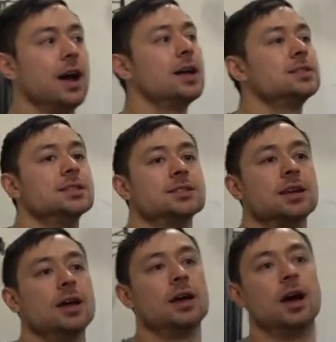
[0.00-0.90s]
cause is
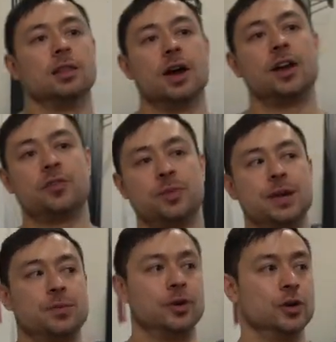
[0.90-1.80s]
a lot of
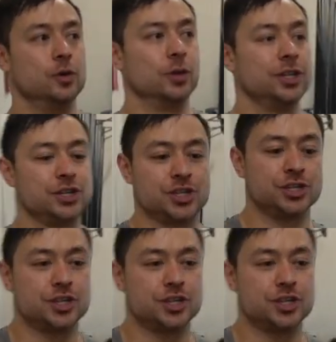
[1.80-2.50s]
people who really should